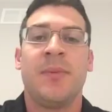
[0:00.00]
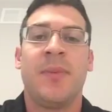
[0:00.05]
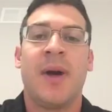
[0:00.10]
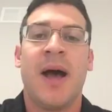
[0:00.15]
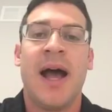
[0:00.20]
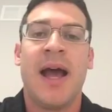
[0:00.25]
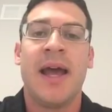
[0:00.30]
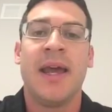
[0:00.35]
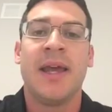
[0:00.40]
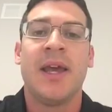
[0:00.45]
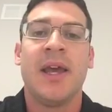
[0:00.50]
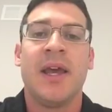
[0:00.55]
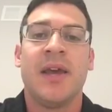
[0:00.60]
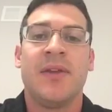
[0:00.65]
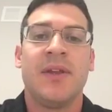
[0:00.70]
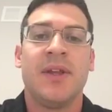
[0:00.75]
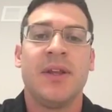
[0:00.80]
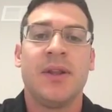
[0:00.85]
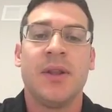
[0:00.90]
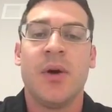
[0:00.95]
by
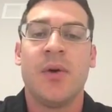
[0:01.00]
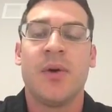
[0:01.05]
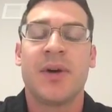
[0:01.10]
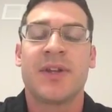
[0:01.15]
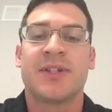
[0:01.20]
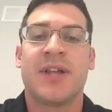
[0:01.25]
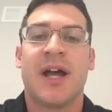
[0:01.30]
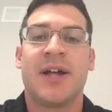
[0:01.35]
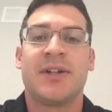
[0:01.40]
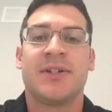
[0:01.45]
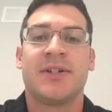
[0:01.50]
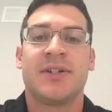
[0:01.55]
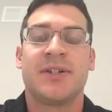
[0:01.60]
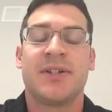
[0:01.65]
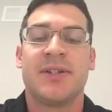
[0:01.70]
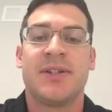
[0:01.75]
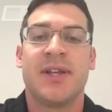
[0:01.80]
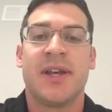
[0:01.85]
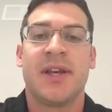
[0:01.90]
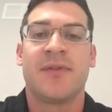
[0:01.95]
the low exogenous
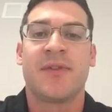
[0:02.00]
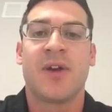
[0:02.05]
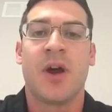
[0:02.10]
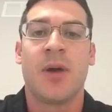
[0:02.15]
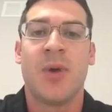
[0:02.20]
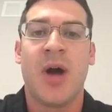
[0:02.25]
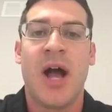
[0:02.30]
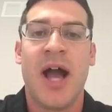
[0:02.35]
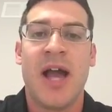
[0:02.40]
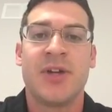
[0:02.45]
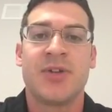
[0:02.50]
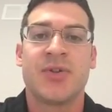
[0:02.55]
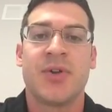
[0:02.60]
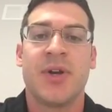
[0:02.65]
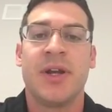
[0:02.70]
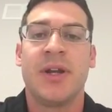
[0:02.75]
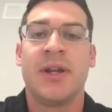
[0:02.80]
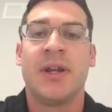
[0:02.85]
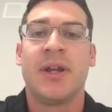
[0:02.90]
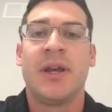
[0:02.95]
intake of
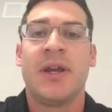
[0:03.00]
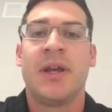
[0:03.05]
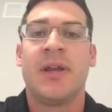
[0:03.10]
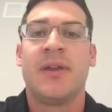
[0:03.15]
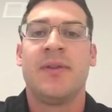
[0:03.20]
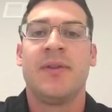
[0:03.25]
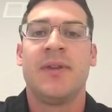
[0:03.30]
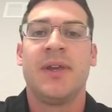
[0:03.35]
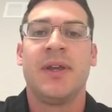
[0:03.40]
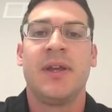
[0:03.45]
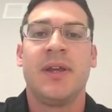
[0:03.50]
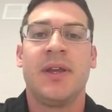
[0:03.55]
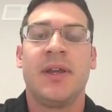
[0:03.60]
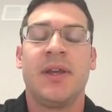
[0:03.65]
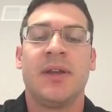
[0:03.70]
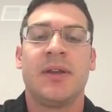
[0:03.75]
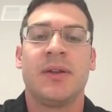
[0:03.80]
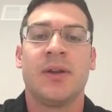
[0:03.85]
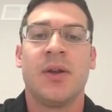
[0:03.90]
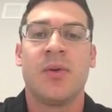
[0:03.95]
carbohydrate,
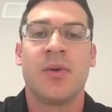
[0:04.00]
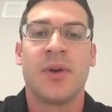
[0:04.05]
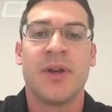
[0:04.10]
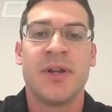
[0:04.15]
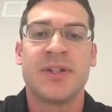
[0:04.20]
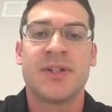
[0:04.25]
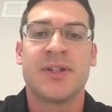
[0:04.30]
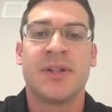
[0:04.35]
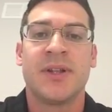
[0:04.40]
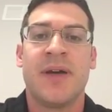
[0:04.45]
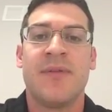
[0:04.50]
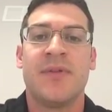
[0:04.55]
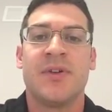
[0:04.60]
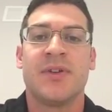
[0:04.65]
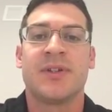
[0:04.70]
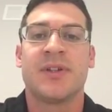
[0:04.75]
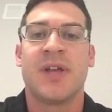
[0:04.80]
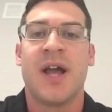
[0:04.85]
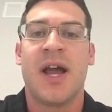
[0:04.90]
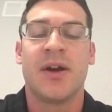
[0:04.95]
the lower insulin
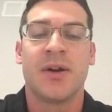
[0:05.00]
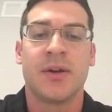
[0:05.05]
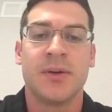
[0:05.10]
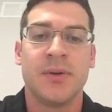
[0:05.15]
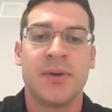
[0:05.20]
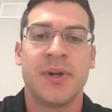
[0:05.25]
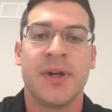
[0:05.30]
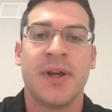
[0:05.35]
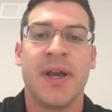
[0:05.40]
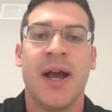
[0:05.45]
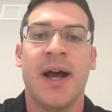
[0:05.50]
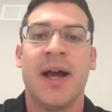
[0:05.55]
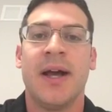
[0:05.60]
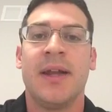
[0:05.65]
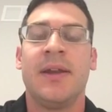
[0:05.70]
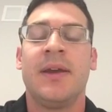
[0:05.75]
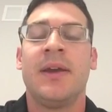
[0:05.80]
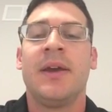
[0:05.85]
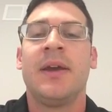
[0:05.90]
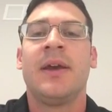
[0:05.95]
levels, higher
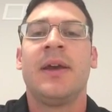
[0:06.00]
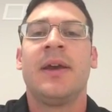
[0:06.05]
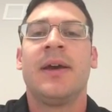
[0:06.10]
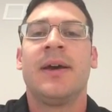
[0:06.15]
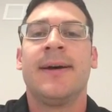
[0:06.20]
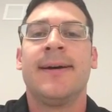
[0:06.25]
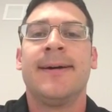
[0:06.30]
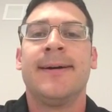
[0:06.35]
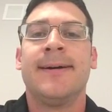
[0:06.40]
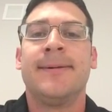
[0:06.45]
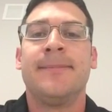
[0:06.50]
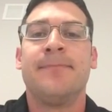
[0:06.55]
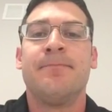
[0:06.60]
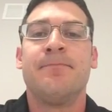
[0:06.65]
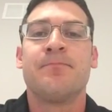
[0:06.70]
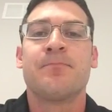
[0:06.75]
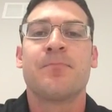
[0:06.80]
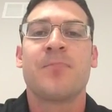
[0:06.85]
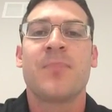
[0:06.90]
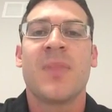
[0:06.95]
glucagon,
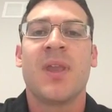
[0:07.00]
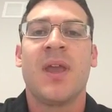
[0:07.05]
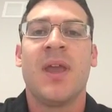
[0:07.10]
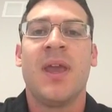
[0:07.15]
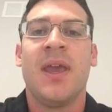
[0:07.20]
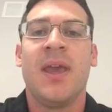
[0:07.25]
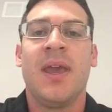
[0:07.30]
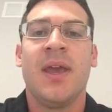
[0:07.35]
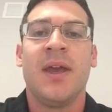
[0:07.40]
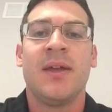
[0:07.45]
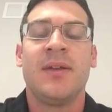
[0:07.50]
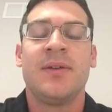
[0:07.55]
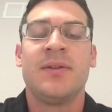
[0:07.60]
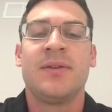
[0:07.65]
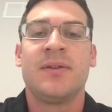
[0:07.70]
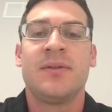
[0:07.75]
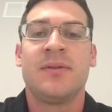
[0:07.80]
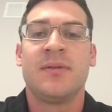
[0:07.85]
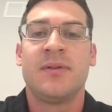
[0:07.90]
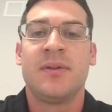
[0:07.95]
um,
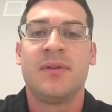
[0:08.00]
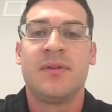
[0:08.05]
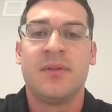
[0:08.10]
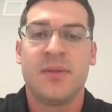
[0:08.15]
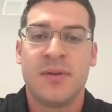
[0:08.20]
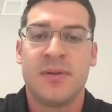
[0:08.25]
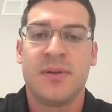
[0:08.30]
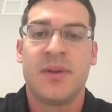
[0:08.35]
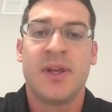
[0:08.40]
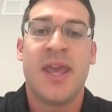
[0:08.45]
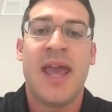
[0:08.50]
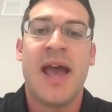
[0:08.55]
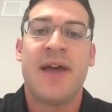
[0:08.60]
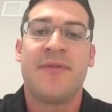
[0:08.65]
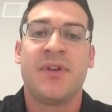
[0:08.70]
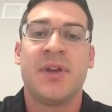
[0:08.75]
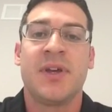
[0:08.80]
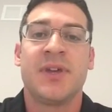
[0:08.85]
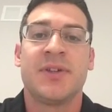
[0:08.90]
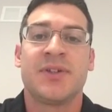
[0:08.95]
and the
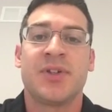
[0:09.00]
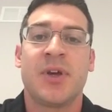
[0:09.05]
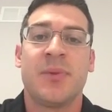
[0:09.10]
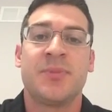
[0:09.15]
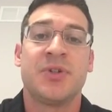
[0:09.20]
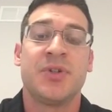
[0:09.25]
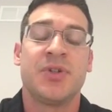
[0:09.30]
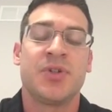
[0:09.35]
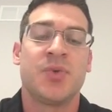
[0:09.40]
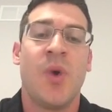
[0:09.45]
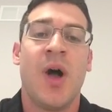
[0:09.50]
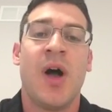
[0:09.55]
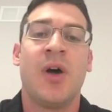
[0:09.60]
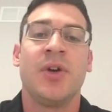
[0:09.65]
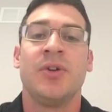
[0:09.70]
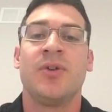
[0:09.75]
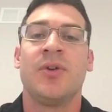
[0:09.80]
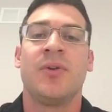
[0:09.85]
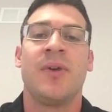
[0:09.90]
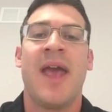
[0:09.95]
caffeine consumption as well.
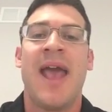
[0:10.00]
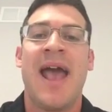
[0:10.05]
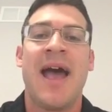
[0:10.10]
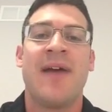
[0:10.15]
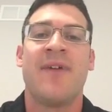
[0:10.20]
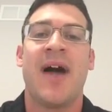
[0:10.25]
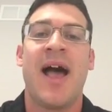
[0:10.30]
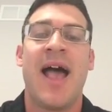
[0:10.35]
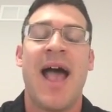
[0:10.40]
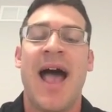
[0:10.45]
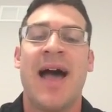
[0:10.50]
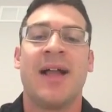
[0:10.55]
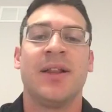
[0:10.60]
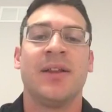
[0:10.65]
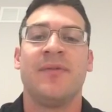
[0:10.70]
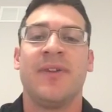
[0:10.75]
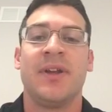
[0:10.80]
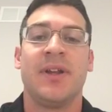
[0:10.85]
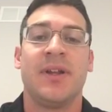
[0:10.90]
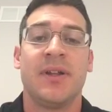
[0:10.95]
You don't have
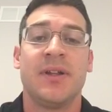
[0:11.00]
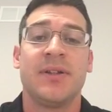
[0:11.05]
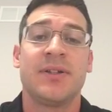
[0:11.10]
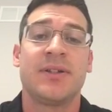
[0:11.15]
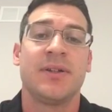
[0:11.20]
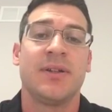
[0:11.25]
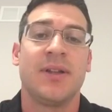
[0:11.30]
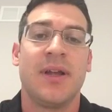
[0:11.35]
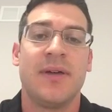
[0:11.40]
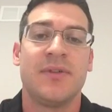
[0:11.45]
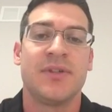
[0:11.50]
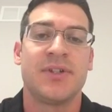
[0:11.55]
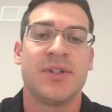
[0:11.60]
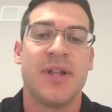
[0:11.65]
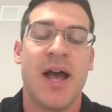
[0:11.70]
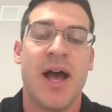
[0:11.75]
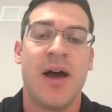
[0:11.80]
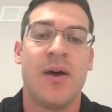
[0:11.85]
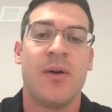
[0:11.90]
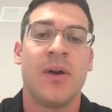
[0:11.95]
elevated insulin levels
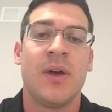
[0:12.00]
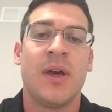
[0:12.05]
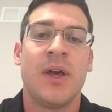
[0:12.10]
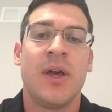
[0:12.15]
now